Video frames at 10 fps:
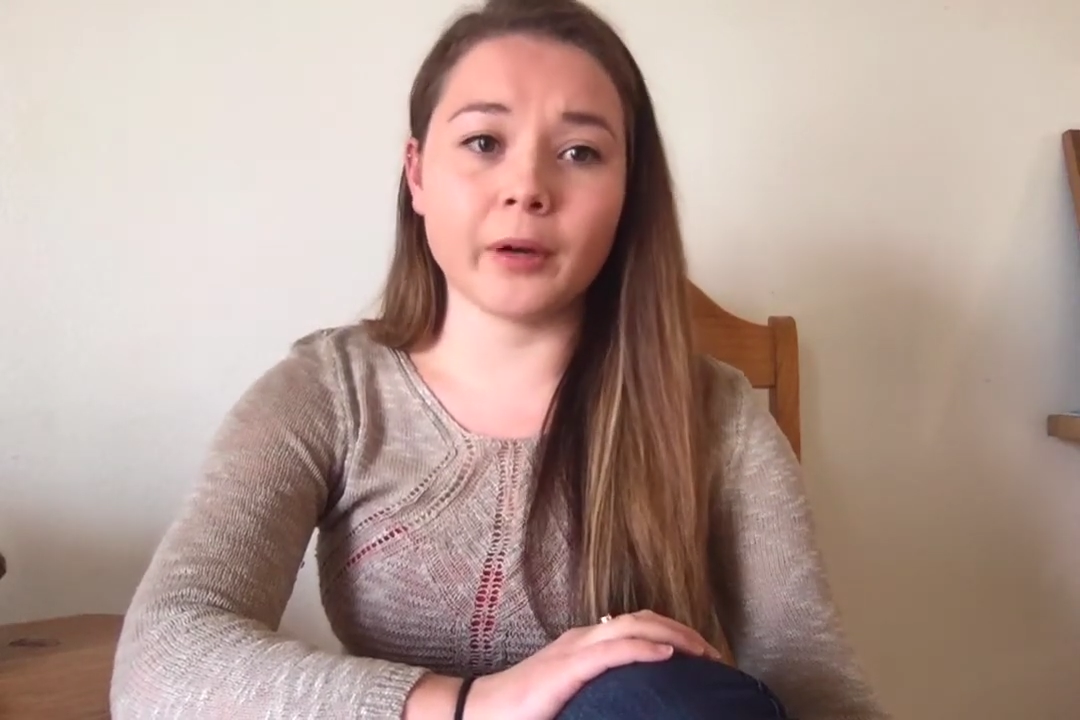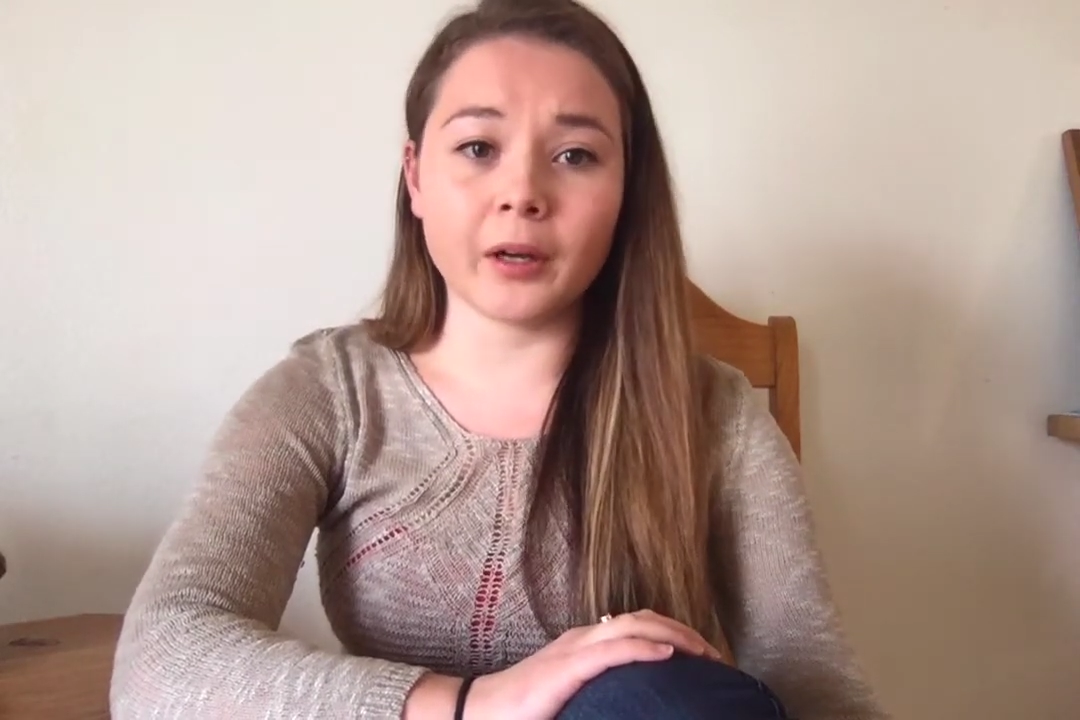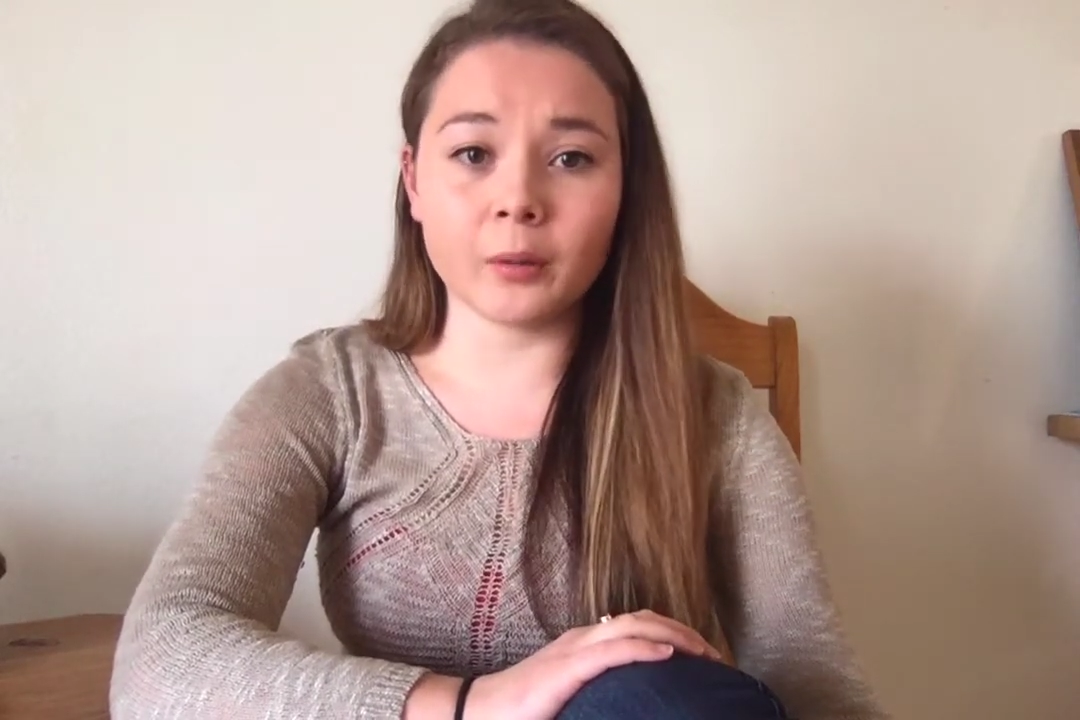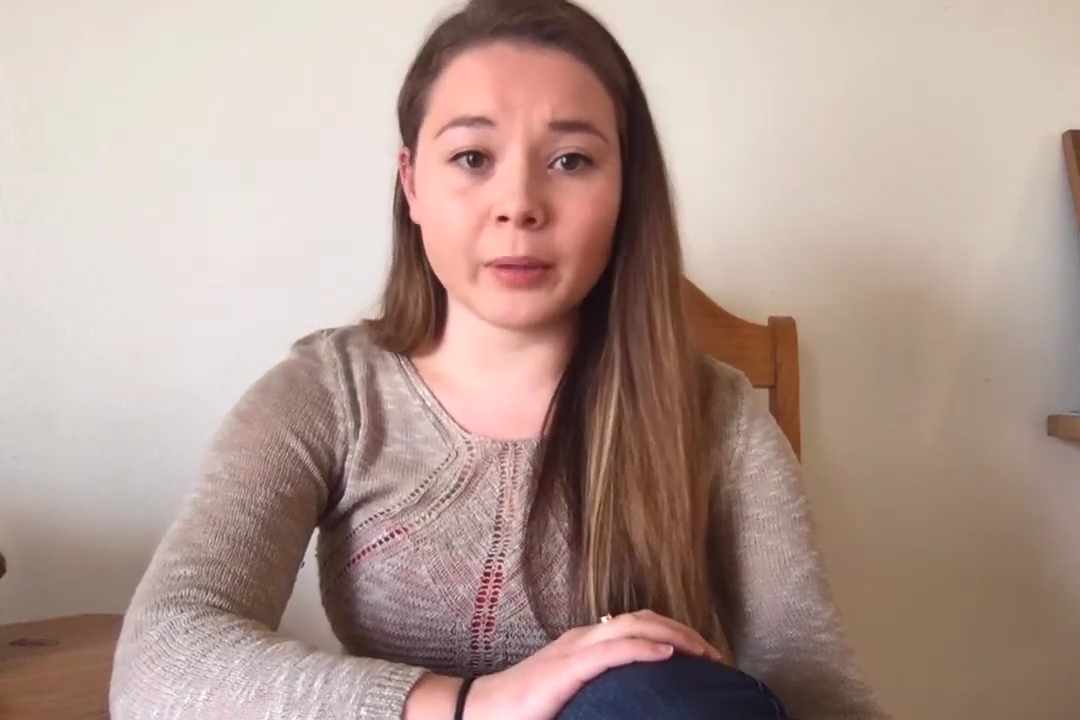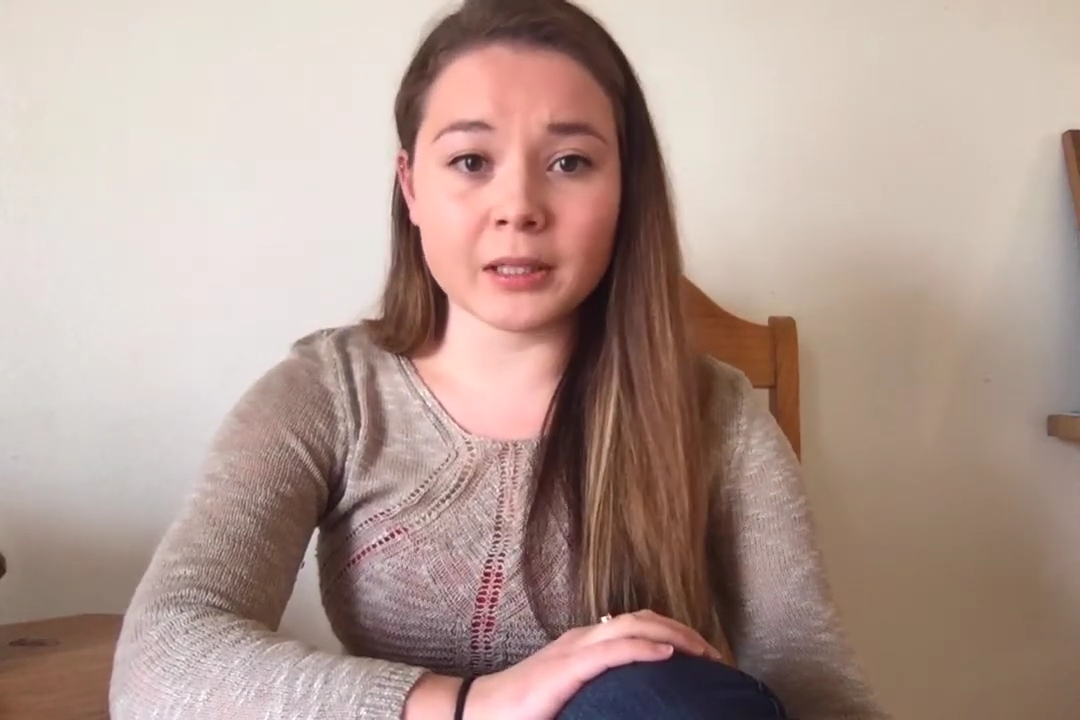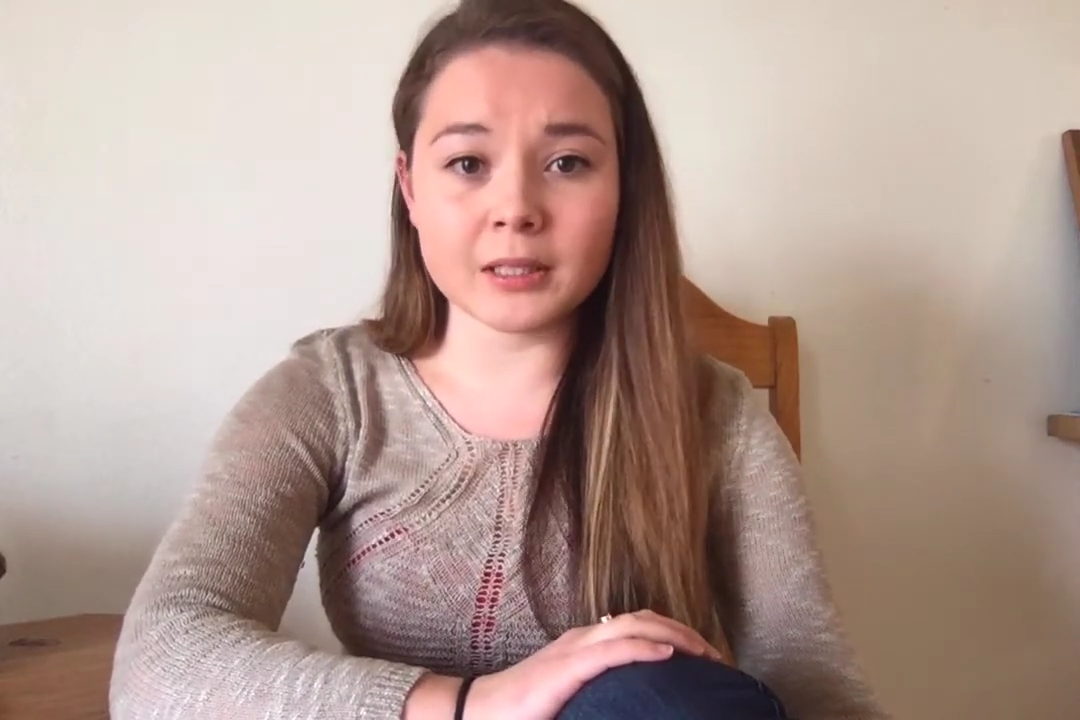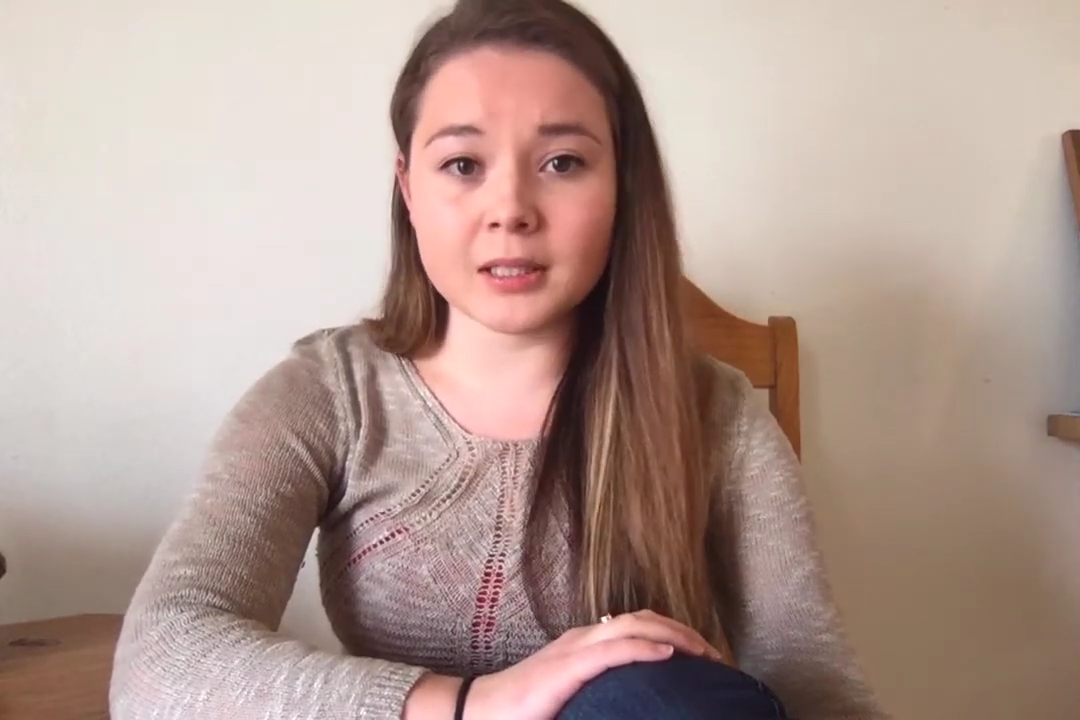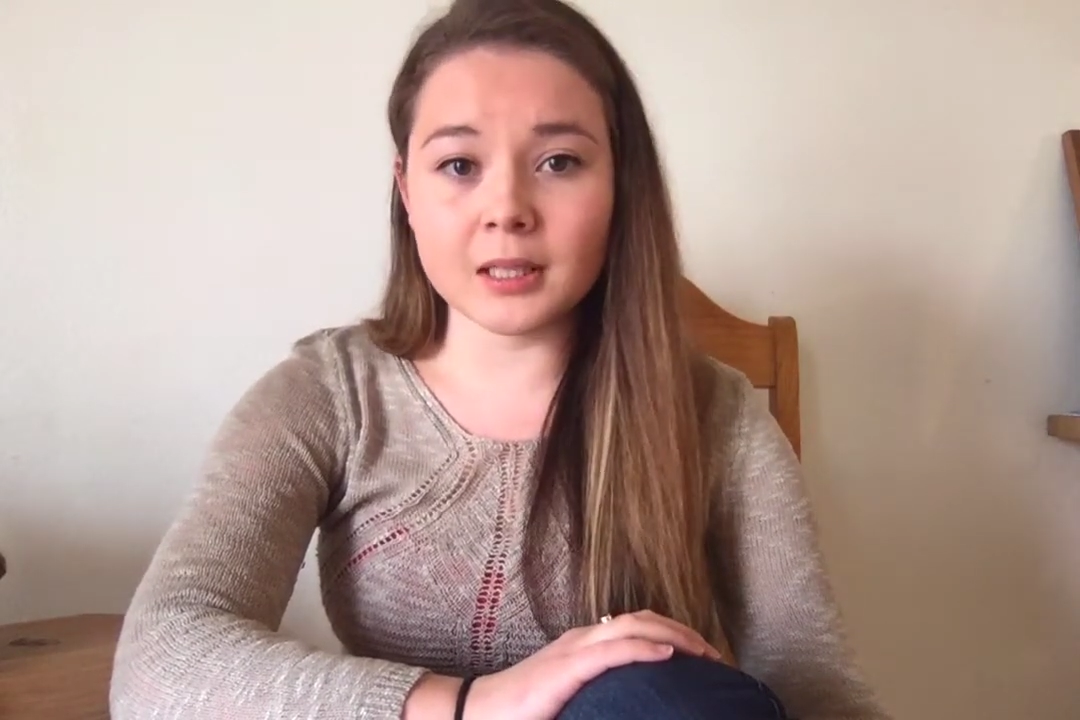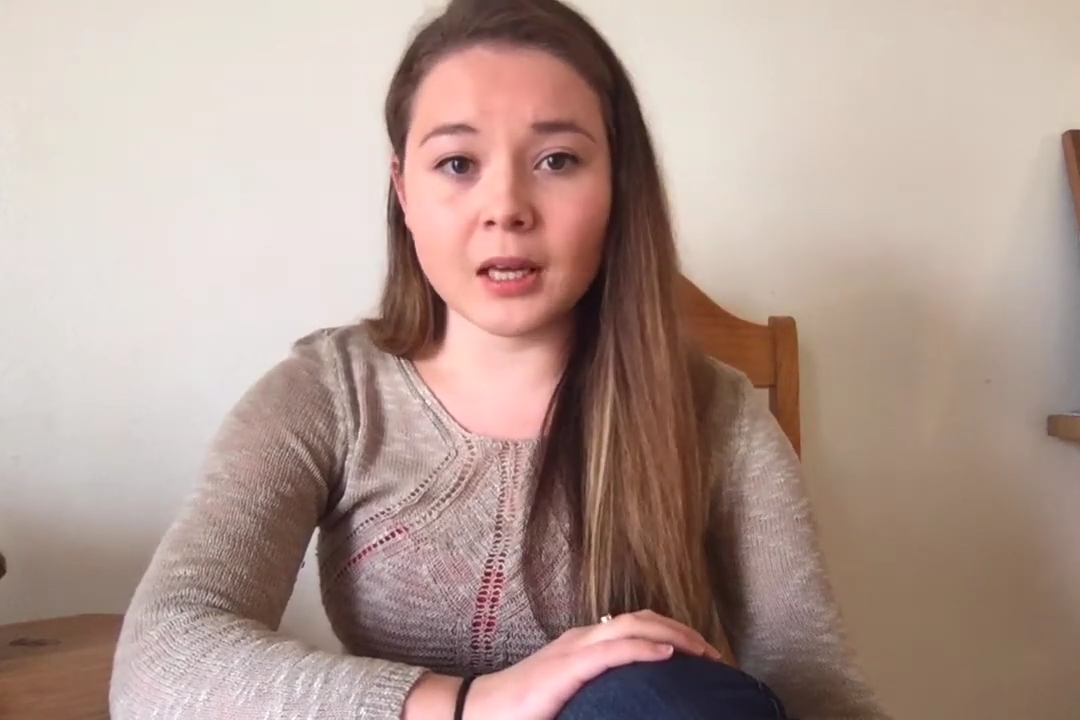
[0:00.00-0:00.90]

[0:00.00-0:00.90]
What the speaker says: ailment.